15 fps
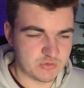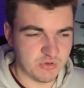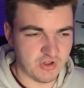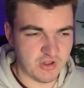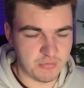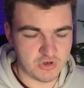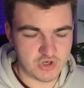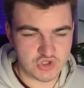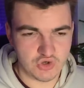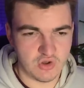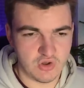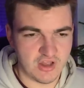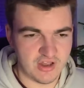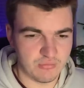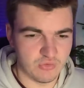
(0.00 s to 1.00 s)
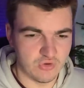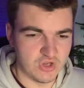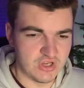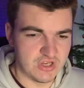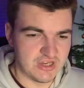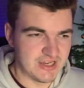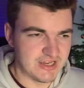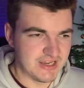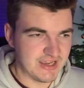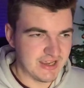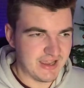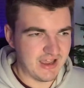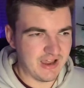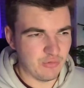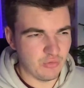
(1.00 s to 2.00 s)
But I'm not sure
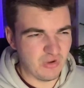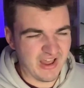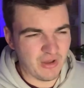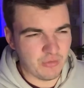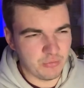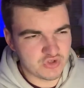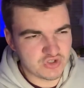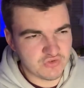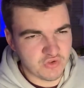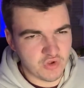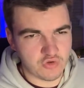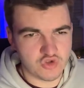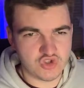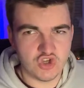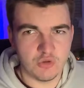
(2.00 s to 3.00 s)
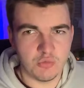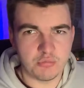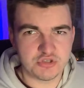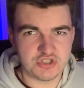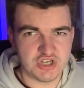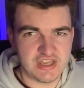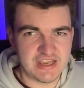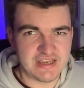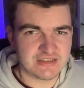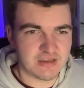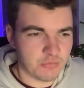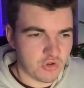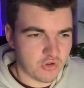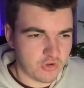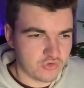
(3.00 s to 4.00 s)
how much of a long term option he is. I'm
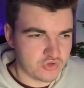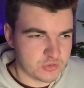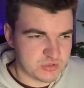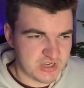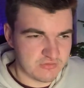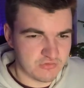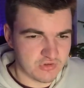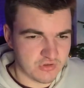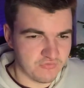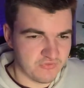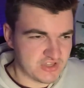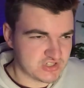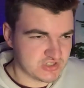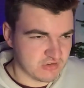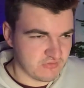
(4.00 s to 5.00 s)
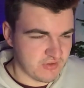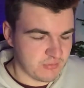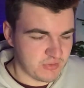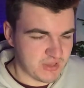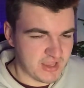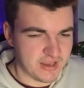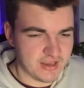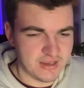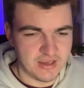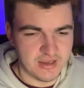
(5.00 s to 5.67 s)
not 100% convinced of him yet.